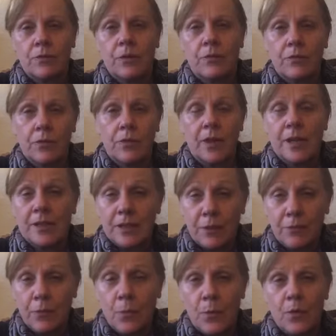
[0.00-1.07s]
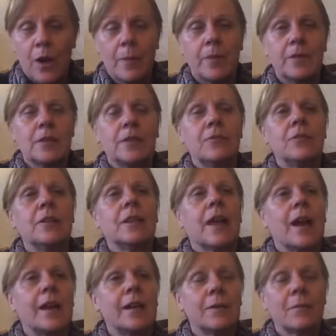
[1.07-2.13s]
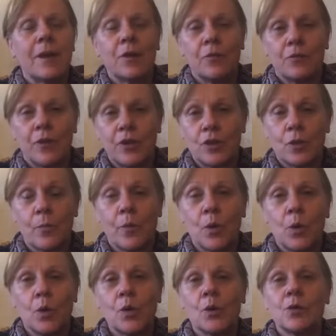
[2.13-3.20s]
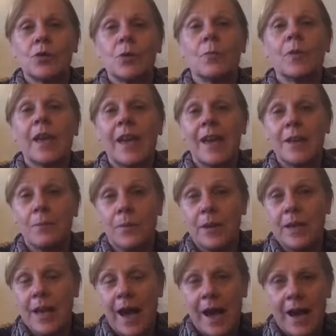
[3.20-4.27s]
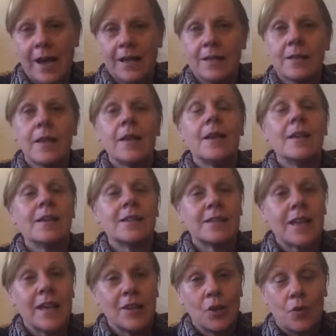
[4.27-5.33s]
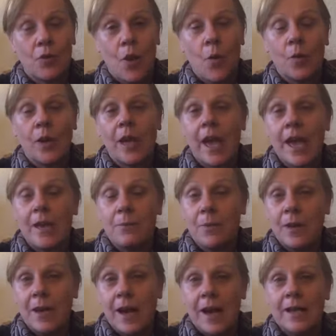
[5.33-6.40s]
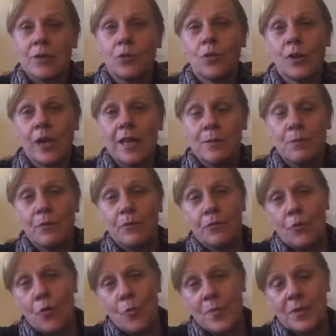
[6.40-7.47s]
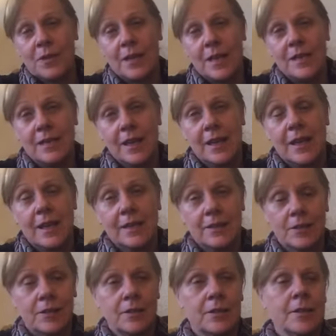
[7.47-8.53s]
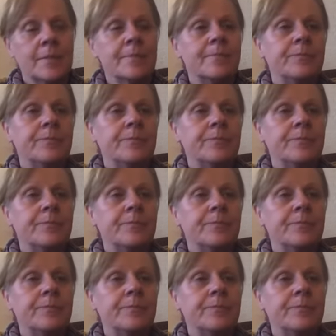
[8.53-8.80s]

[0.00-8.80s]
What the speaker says: of different things, different parameters if you like. My good friend John Paul calls them KPIs. Set your own KPIs or key performance indicators.